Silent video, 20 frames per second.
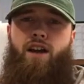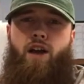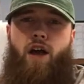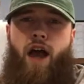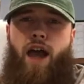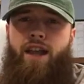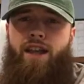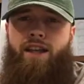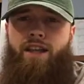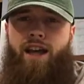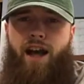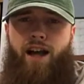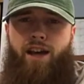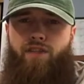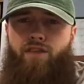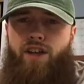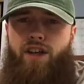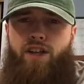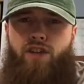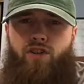any kind
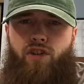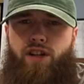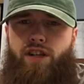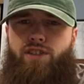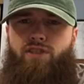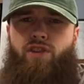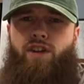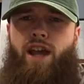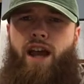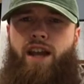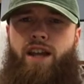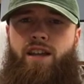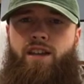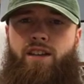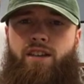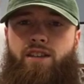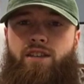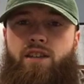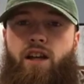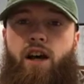of injury history, any of the
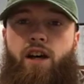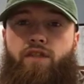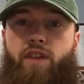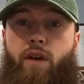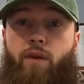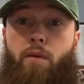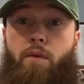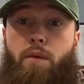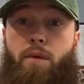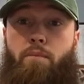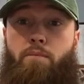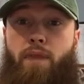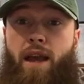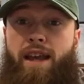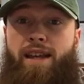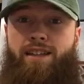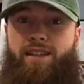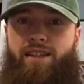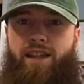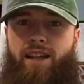stuff that would be
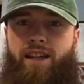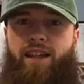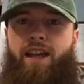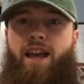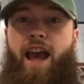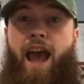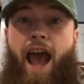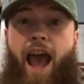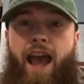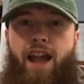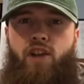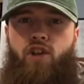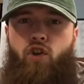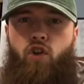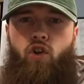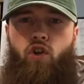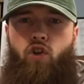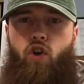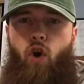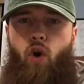basic and your
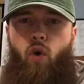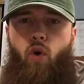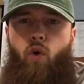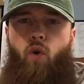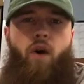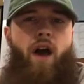goal,